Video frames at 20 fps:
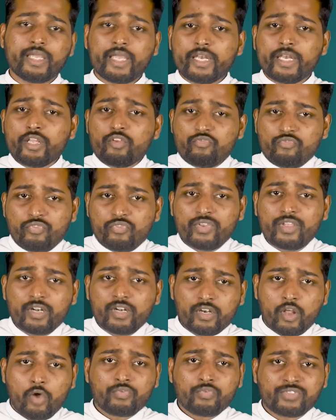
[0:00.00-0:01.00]
Any
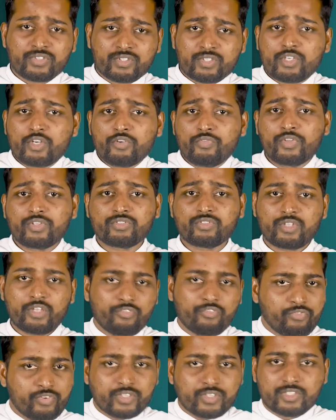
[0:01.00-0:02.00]
field of service
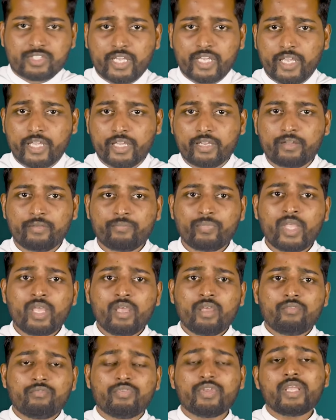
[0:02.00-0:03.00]
if we take,
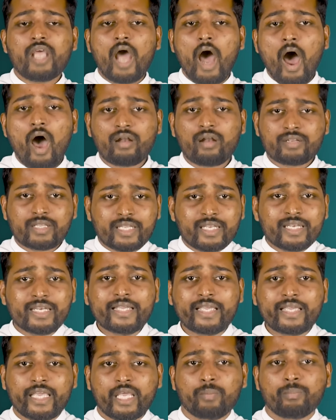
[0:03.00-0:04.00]
we are
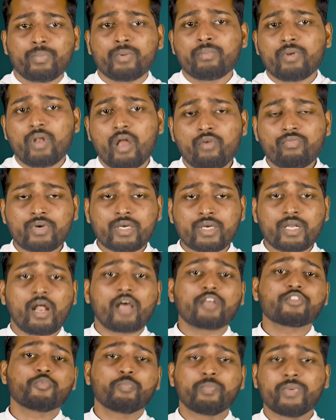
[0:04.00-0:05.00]
incapable of
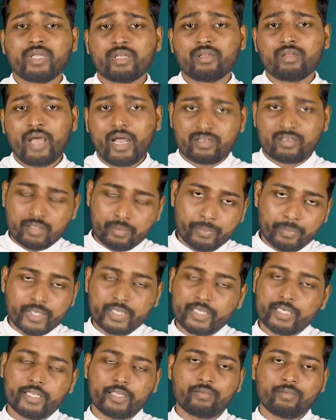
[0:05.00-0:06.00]
grasping at the
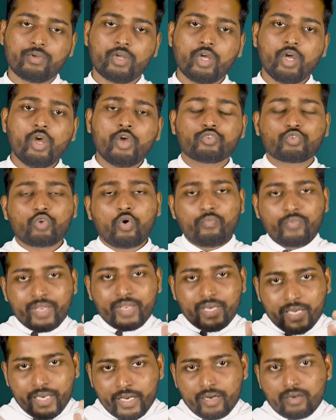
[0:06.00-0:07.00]
beginning. So
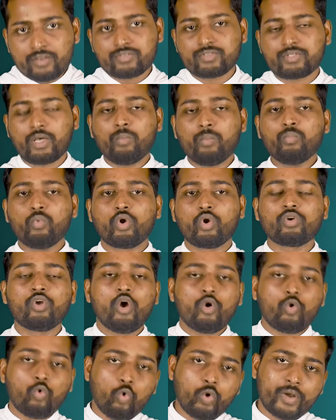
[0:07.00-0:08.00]
we need
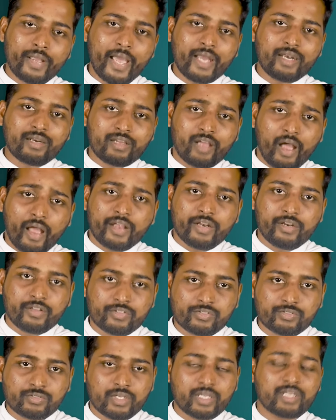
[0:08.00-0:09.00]
someone who can
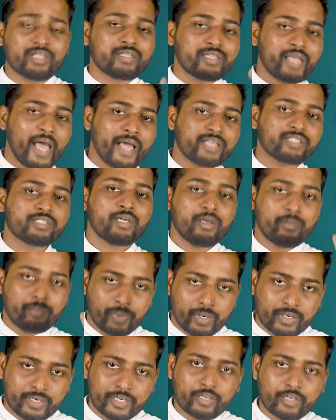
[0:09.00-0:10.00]
guide us in that
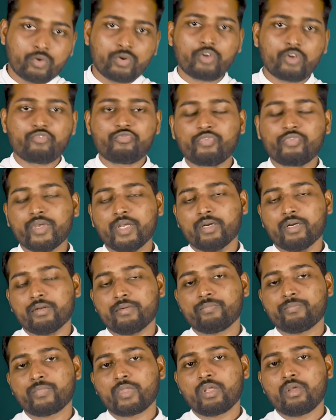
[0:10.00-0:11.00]
particular
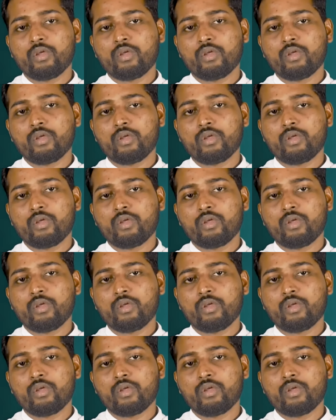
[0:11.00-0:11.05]
field.